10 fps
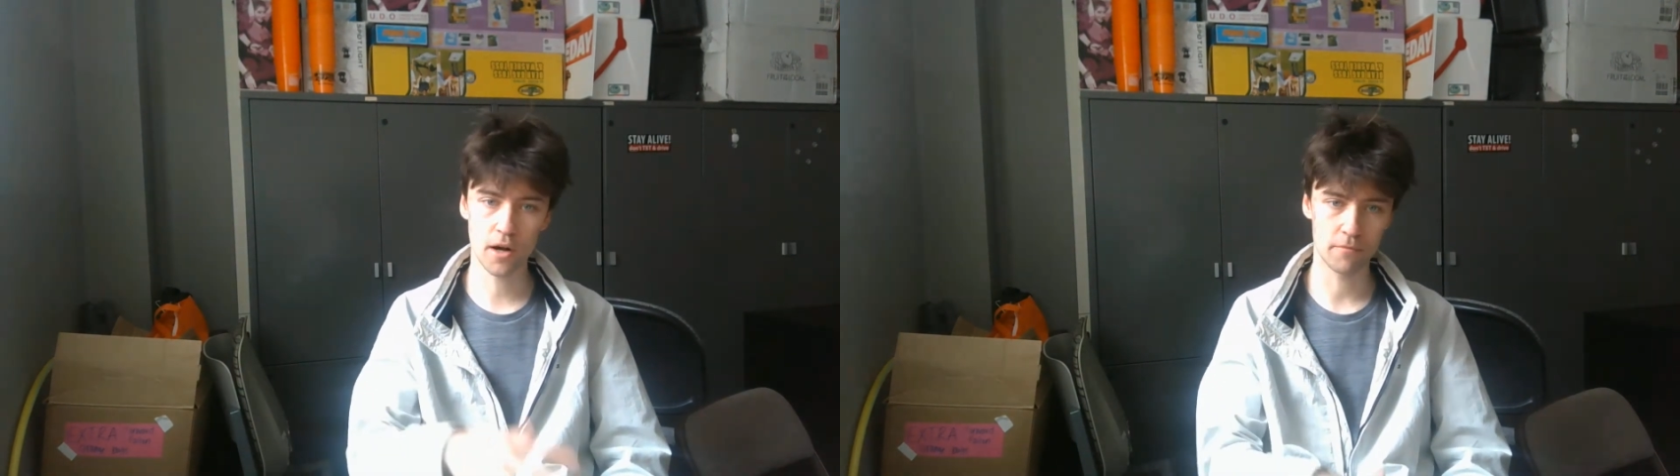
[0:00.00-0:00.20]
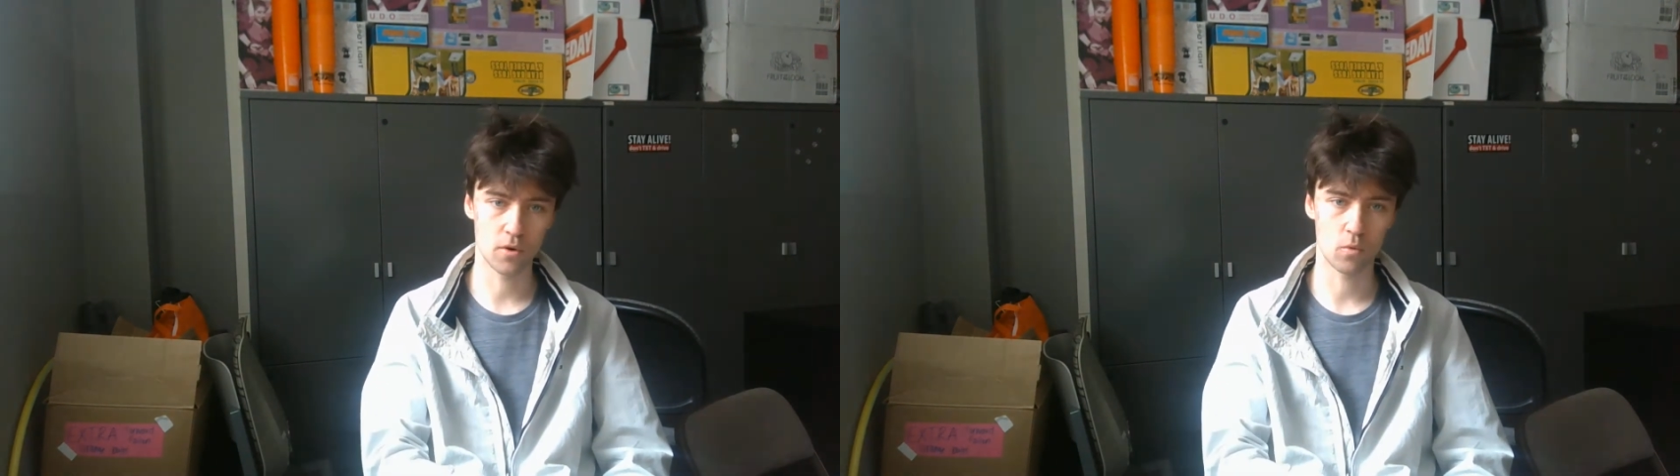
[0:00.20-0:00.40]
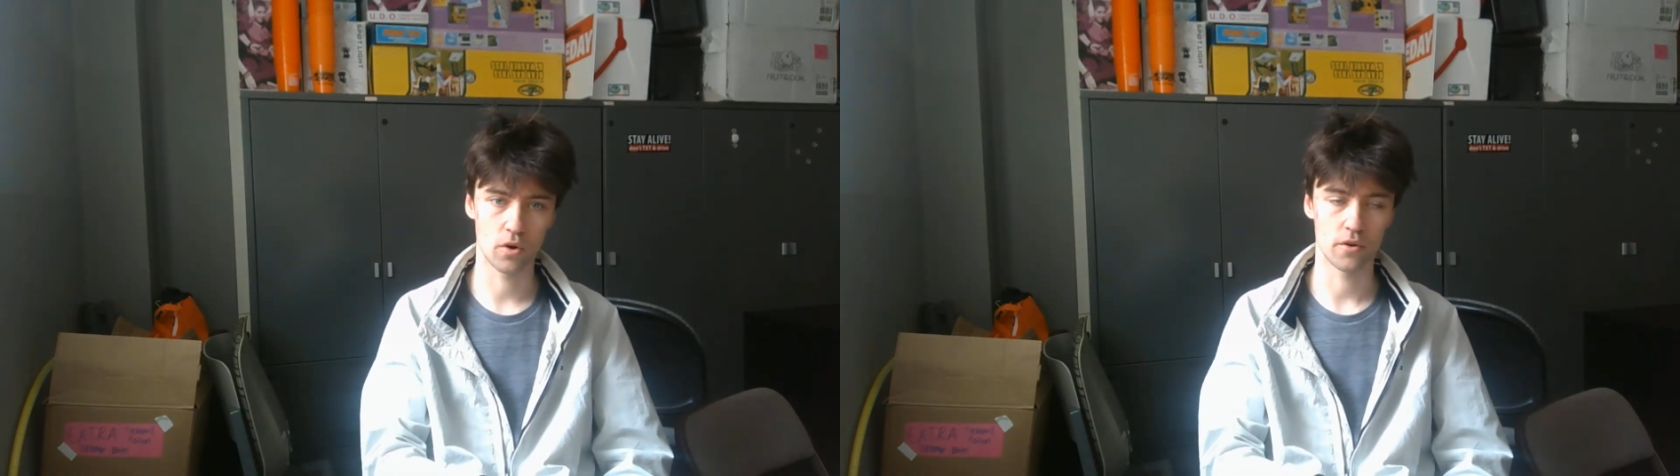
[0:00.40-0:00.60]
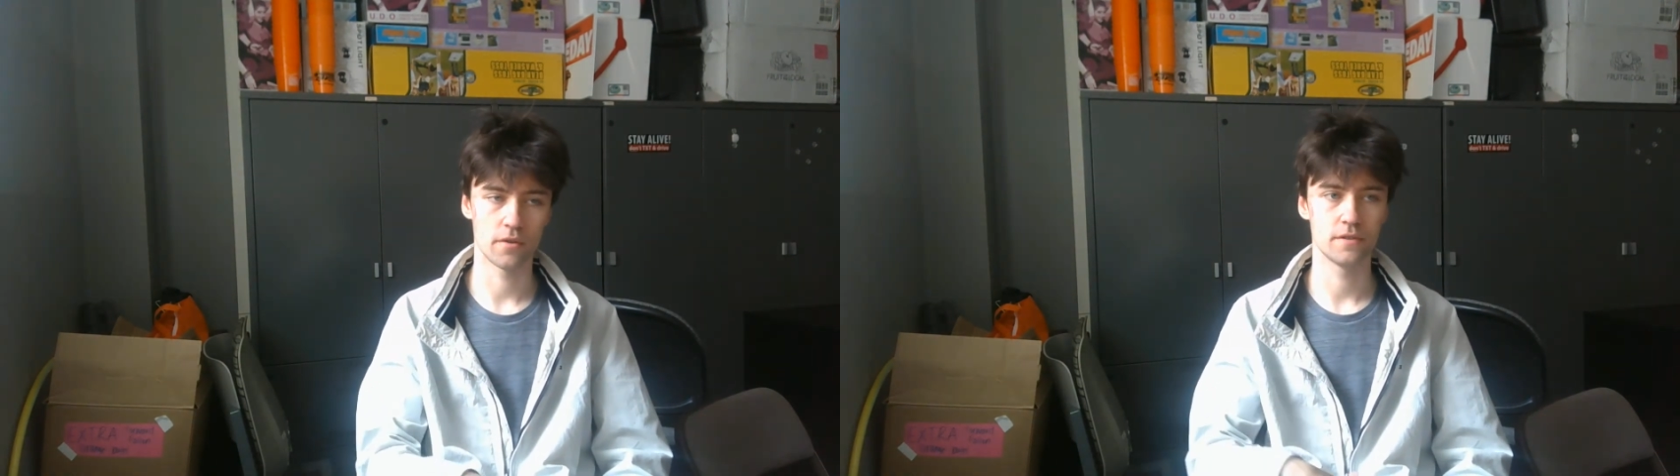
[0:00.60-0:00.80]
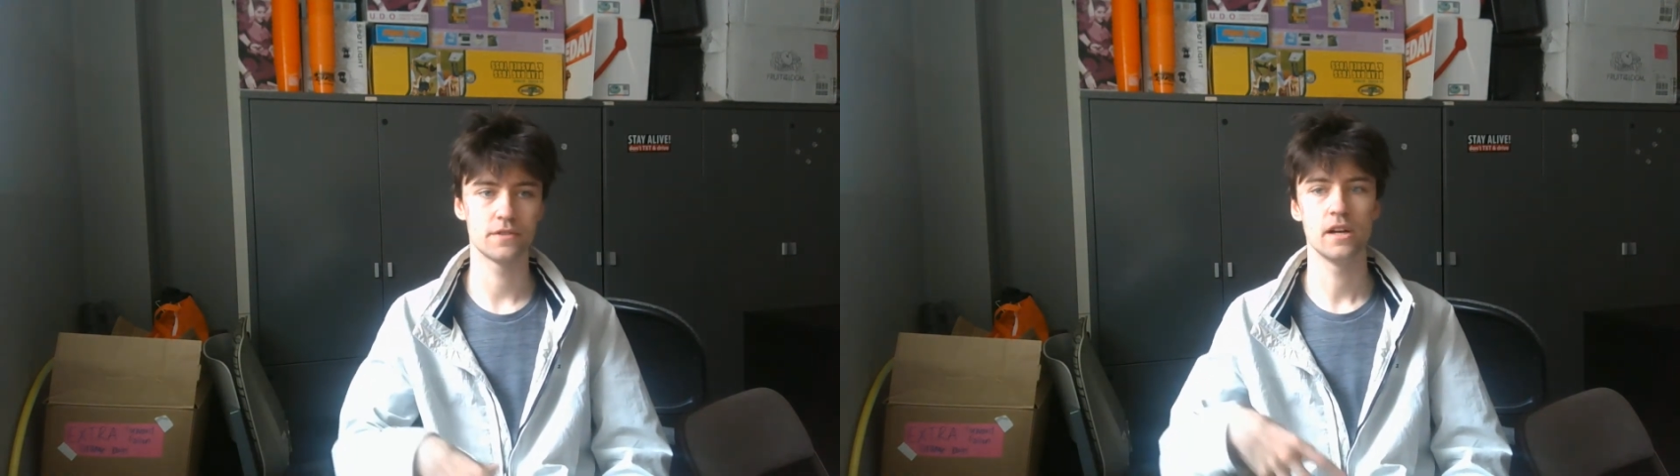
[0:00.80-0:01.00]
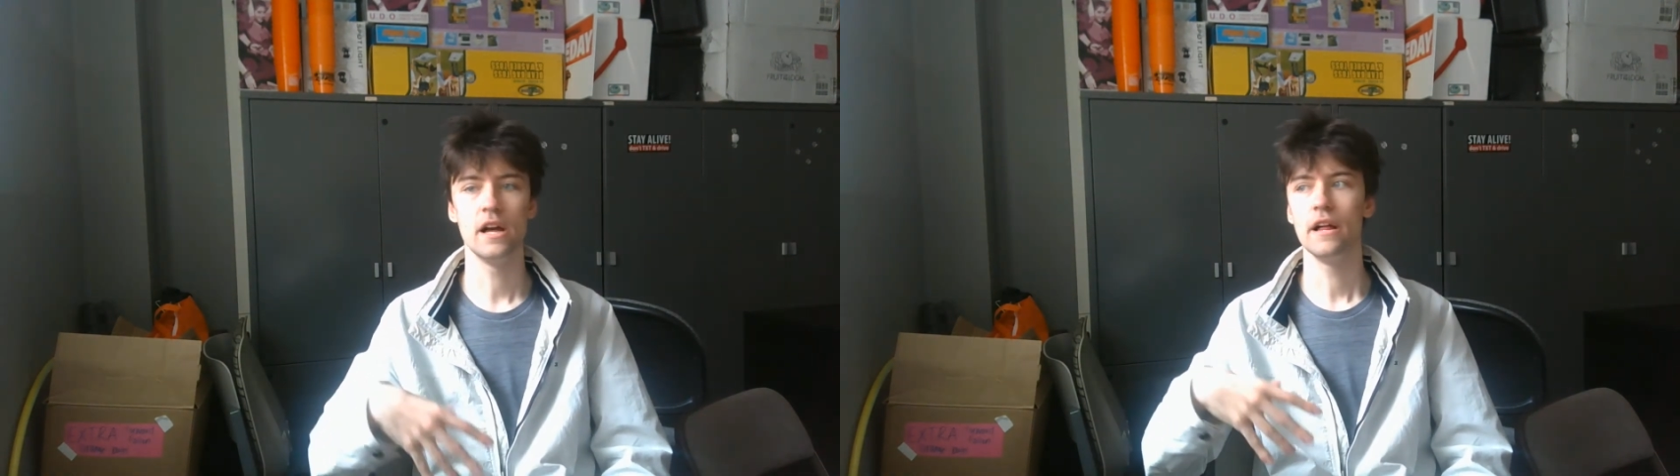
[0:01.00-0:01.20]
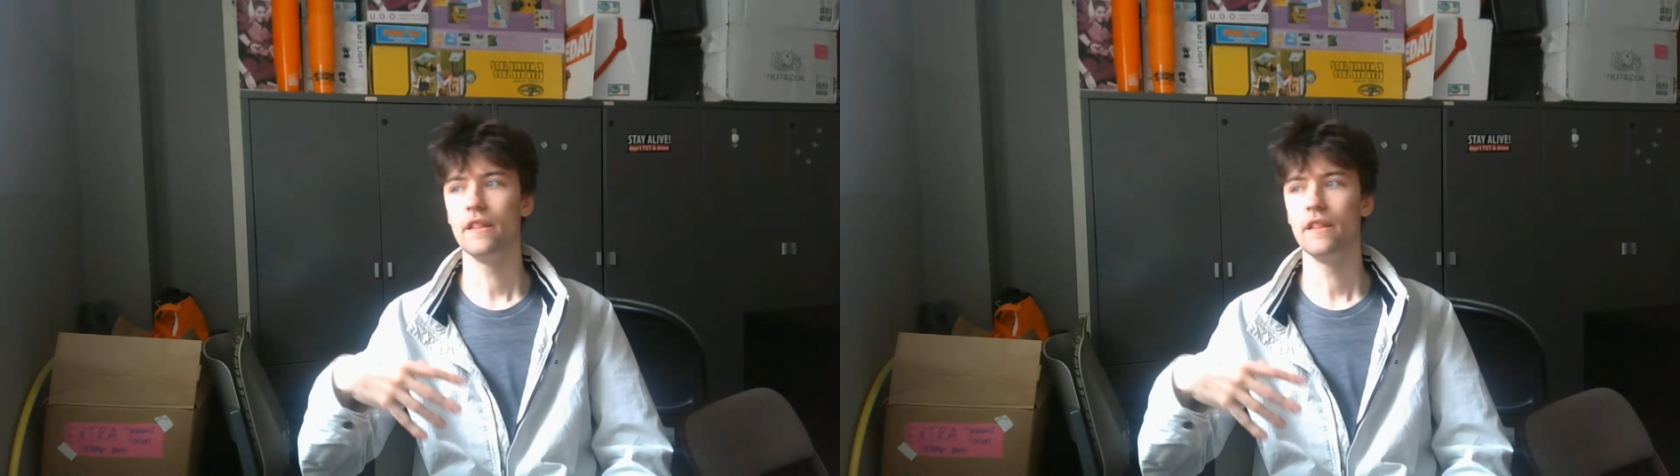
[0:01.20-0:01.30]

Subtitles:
from the words.